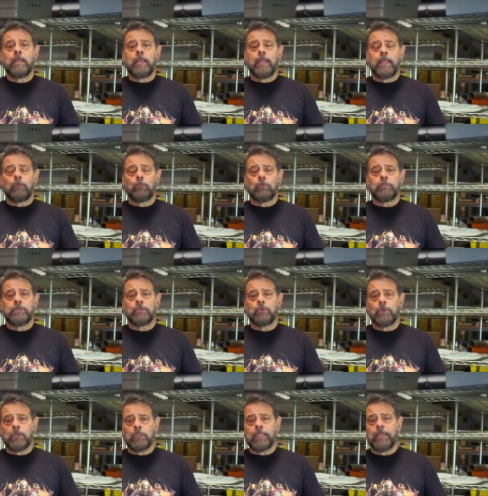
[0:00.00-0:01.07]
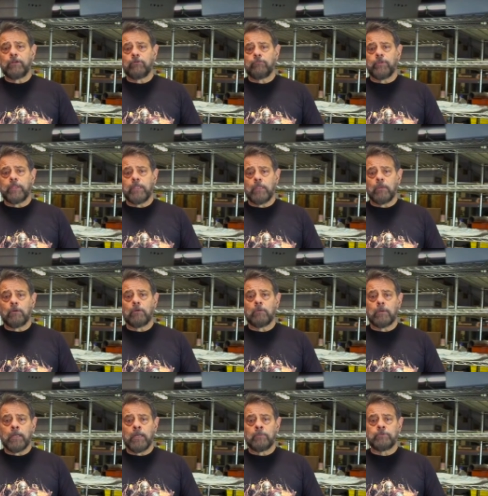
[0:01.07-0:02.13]
and we'll be doing a later
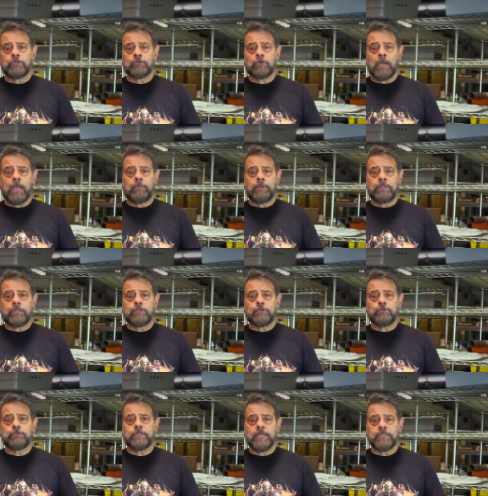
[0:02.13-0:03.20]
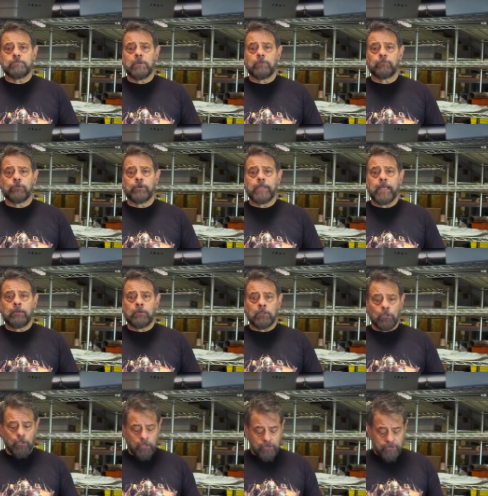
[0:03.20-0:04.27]
video um, describing the two stage muffler and how it
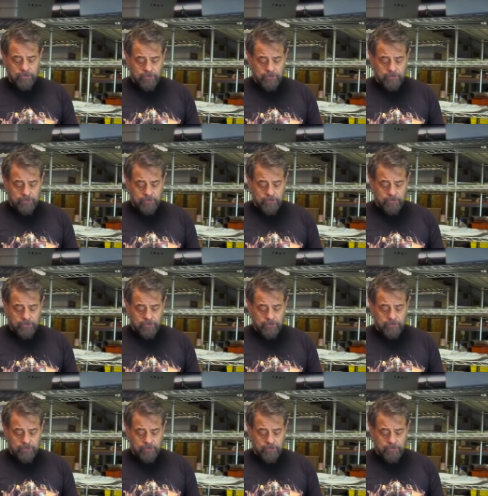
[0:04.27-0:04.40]
looks.